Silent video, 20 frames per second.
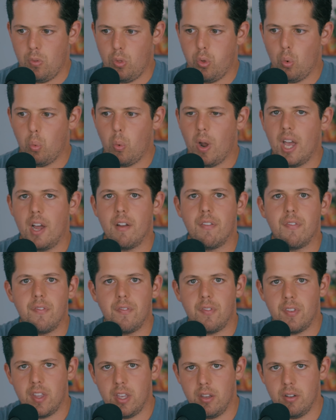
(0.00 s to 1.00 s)
the way i
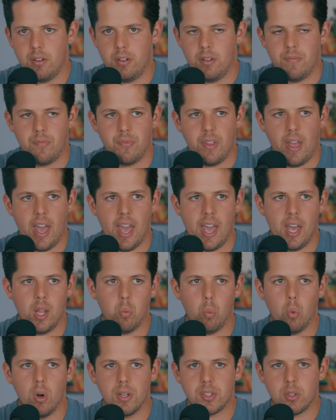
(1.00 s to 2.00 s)
feel
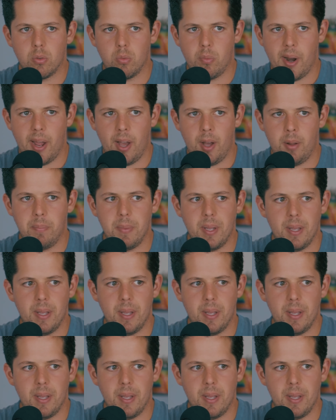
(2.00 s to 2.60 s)
and what's around